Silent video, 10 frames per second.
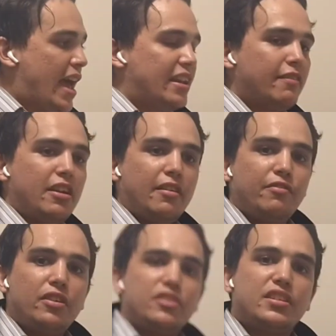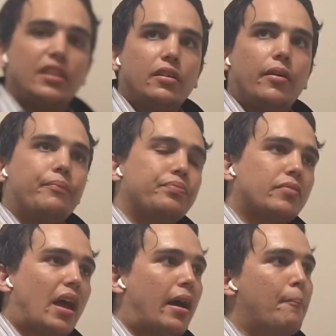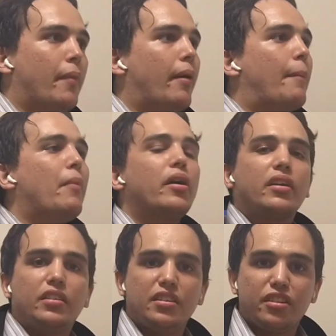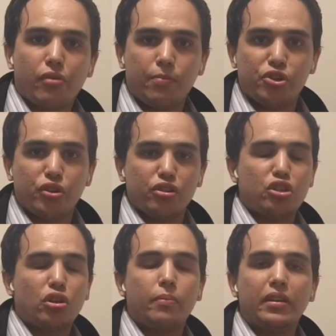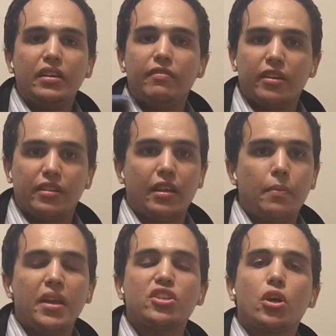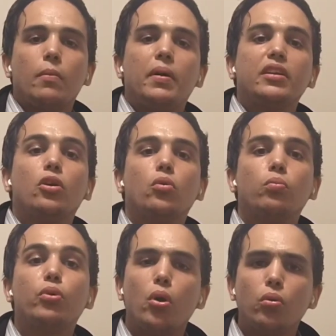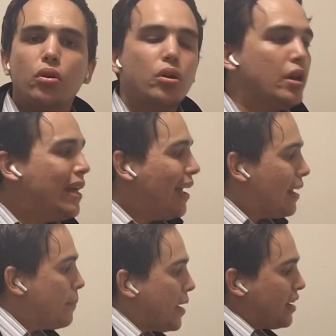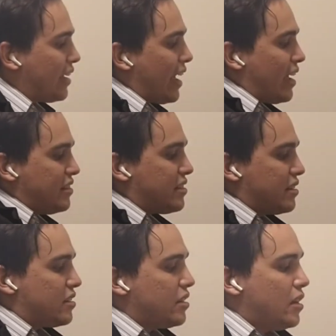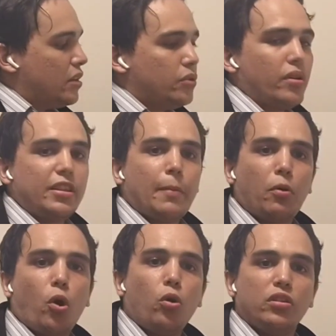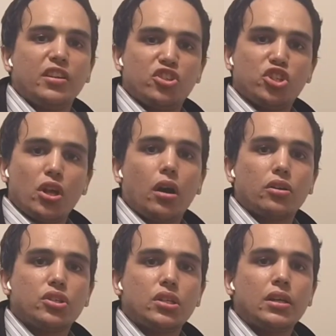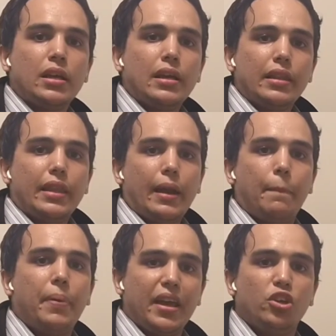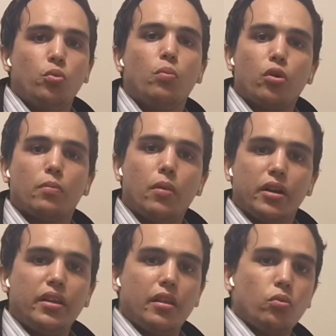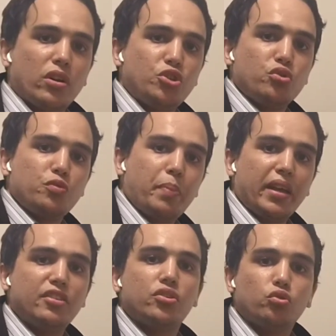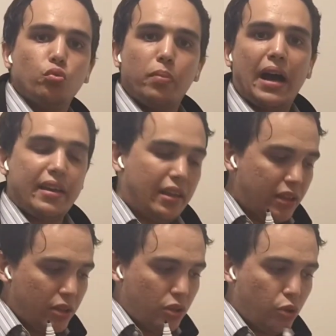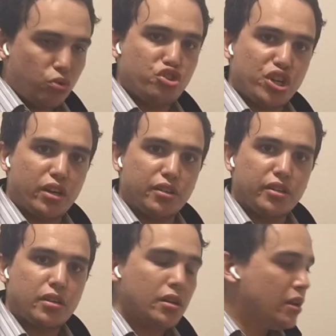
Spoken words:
And even if there's a market disruption, some event that makes company go broke, in many cases, you end up holding stocks that pay you more money than what you spent to buy those shares.